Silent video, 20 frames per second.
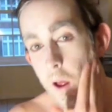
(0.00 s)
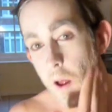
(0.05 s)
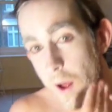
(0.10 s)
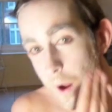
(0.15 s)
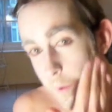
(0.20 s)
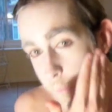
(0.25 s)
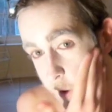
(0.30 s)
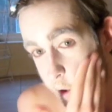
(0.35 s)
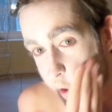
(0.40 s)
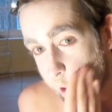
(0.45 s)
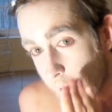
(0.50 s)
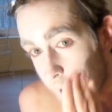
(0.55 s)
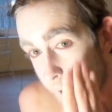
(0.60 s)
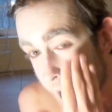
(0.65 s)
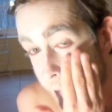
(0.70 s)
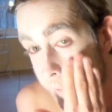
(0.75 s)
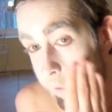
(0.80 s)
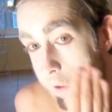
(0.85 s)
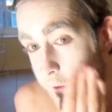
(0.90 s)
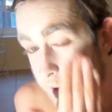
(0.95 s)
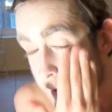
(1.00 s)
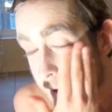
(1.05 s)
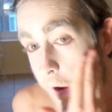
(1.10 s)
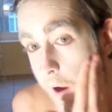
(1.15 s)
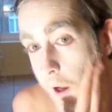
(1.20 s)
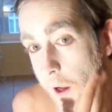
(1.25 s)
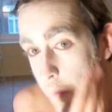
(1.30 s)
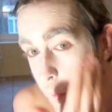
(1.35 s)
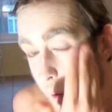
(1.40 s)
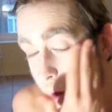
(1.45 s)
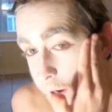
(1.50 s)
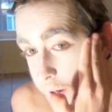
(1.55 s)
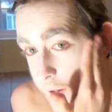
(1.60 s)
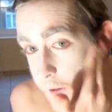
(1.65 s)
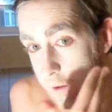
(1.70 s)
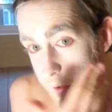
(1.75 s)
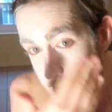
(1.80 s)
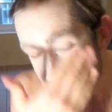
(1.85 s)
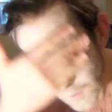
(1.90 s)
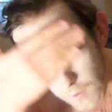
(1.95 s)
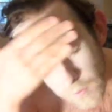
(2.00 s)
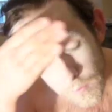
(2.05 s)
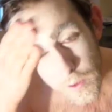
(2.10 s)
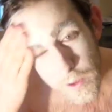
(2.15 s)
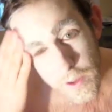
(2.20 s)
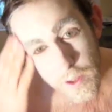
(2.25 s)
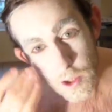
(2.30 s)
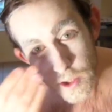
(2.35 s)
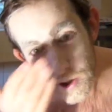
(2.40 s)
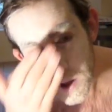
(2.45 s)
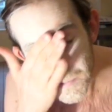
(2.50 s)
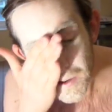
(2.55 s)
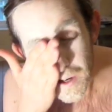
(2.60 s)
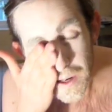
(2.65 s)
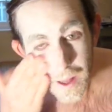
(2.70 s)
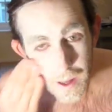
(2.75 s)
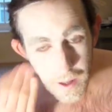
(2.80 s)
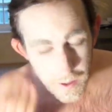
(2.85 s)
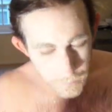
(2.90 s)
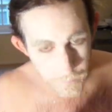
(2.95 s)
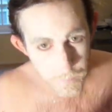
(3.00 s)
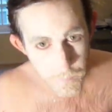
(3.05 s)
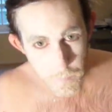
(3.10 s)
I'm going to cover the entire white with a shimmer layer.